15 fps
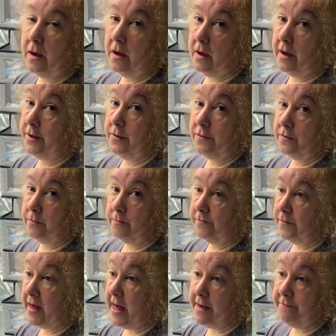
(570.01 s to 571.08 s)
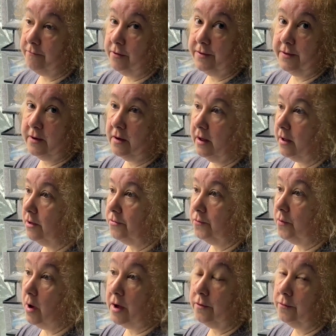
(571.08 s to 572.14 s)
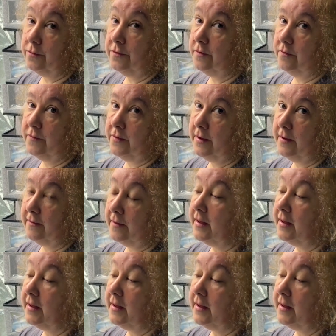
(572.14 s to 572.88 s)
I use them for everything. I go through hundreds of these.